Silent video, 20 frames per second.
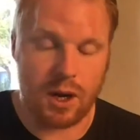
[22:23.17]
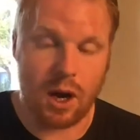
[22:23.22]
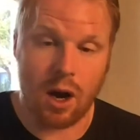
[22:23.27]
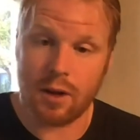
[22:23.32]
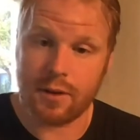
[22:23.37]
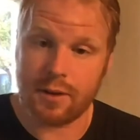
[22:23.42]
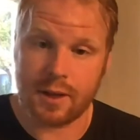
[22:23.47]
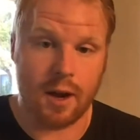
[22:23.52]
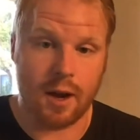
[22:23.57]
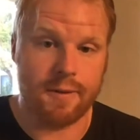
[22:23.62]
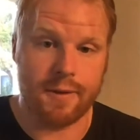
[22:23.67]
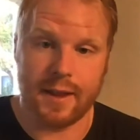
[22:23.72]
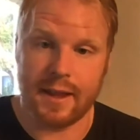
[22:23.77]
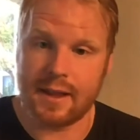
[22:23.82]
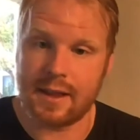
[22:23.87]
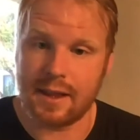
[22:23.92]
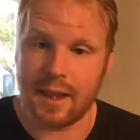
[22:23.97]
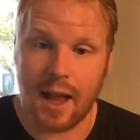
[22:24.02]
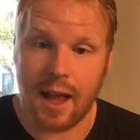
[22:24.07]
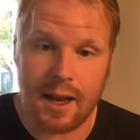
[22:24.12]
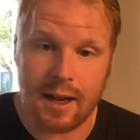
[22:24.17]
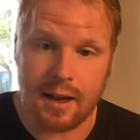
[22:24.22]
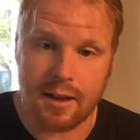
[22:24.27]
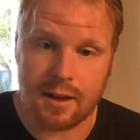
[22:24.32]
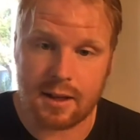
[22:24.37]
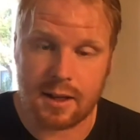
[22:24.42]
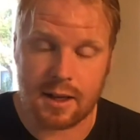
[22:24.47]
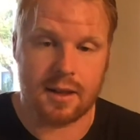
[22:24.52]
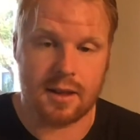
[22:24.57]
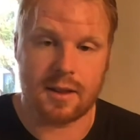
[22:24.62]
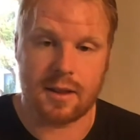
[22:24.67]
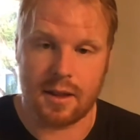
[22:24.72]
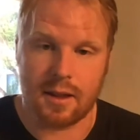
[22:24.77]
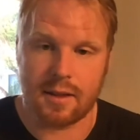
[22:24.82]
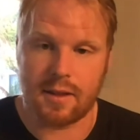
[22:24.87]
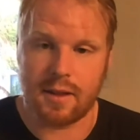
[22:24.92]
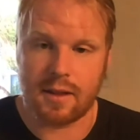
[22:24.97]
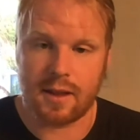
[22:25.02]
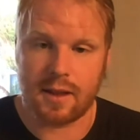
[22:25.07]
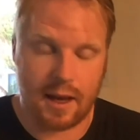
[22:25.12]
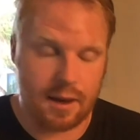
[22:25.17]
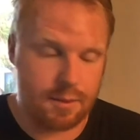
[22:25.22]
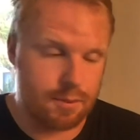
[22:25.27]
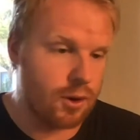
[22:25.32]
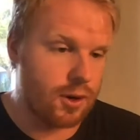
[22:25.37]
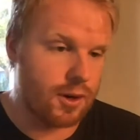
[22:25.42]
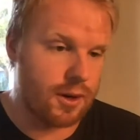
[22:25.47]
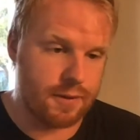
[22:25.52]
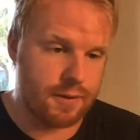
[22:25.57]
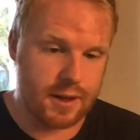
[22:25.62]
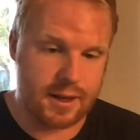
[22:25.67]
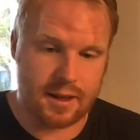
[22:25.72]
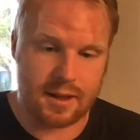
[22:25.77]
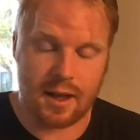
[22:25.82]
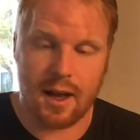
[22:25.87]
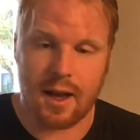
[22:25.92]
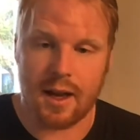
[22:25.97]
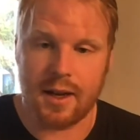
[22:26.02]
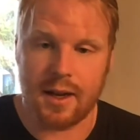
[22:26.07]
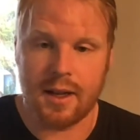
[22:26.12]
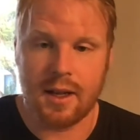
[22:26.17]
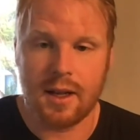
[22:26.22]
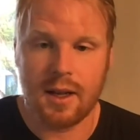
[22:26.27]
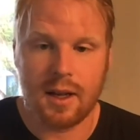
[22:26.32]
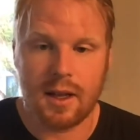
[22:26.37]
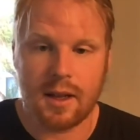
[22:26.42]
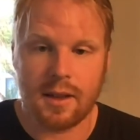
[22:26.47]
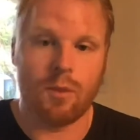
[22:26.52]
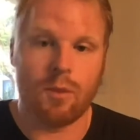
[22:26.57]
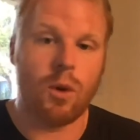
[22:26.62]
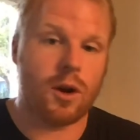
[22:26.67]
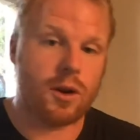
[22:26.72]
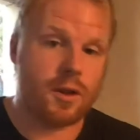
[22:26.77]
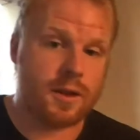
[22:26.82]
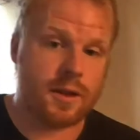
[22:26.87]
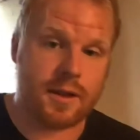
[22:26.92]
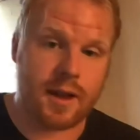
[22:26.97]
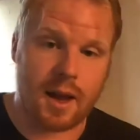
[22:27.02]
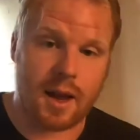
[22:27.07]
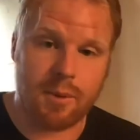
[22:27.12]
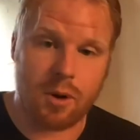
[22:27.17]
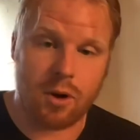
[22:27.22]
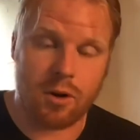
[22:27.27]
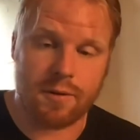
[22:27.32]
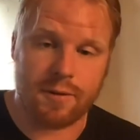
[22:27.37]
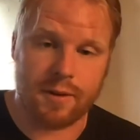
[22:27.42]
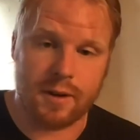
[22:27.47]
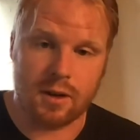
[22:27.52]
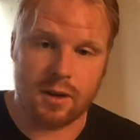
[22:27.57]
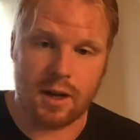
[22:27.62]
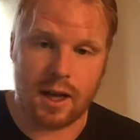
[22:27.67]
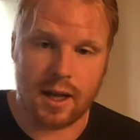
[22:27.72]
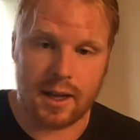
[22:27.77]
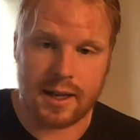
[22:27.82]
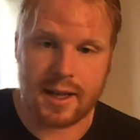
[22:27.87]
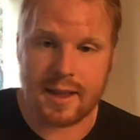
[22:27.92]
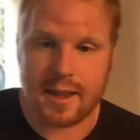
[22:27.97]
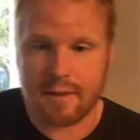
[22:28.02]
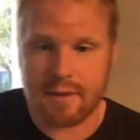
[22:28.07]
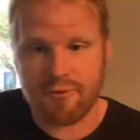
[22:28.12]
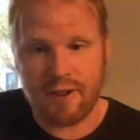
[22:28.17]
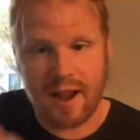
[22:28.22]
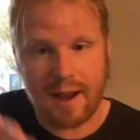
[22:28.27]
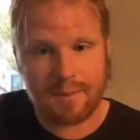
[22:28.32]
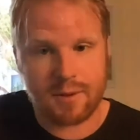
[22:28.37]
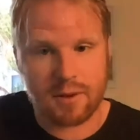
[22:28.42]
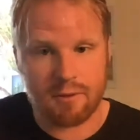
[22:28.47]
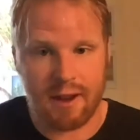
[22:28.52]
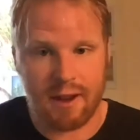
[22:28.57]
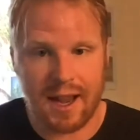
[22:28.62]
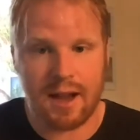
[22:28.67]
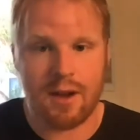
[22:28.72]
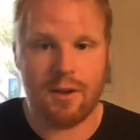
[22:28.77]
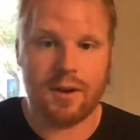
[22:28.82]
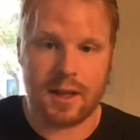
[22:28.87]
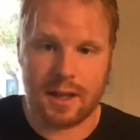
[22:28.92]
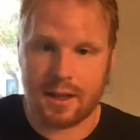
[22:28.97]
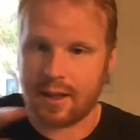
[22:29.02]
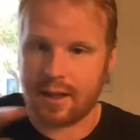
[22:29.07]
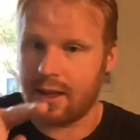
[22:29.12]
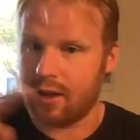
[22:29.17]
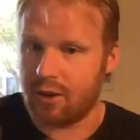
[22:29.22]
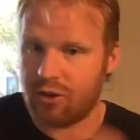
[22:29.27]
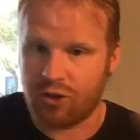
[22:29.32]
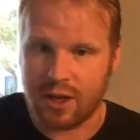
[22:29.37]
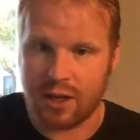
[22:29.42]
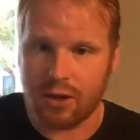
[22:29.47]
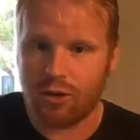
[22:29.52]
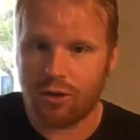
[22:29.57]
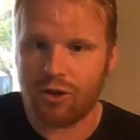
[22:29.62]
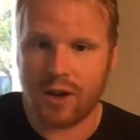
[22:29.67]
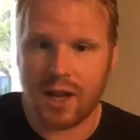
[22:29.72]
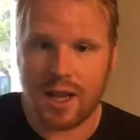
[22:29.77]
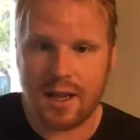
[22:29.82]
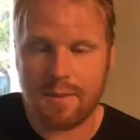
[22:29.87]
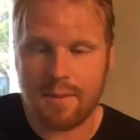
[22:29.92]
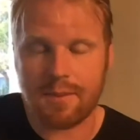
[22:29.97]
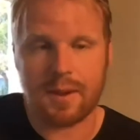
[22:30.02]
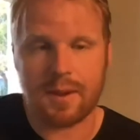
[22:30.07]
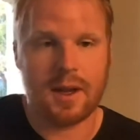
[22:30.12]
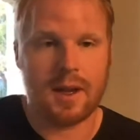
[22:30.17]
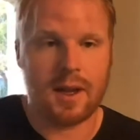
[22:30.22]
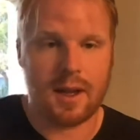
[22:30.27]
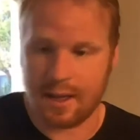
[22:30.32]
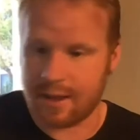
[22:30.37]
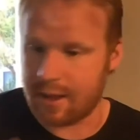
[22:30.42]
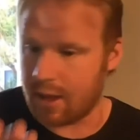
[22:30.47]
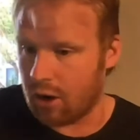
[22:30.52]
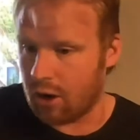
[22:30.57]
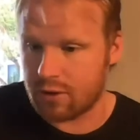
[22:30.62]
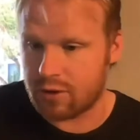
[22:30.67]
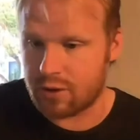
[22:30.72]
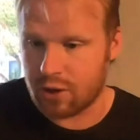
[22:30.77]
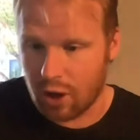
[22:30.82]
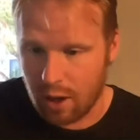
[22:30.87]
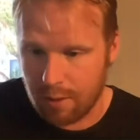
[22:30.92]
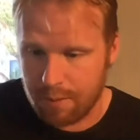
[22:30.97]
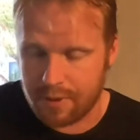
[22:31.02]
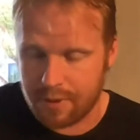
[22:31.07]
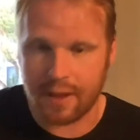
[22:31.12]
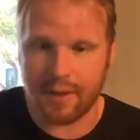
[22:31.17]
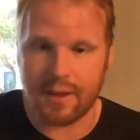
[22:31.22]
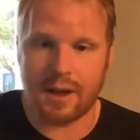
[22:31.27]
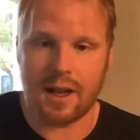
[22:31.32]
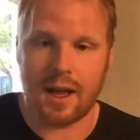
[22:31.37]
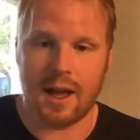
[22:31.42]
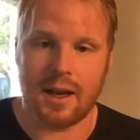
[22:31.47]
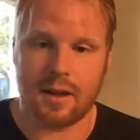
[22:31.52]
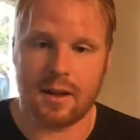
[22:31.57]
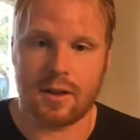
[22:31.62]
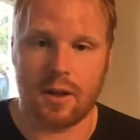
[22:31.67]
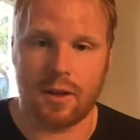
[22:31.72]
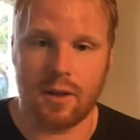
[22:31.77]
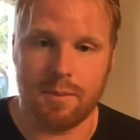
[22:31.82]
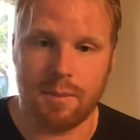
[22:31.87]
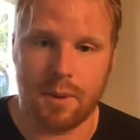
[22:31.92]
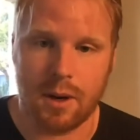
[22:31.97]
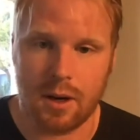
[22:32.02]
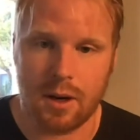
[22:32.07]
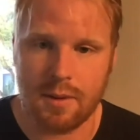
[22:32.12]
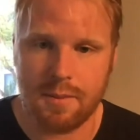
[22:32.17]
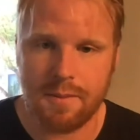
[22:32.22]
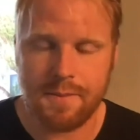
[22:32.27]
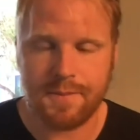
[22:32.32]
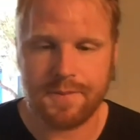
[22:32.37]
to go for this lilac as the center point of the design, then what does the typography look like? Is it wrapped around? Is it a shield shape? Is it on top and then the lilac's on the bottom?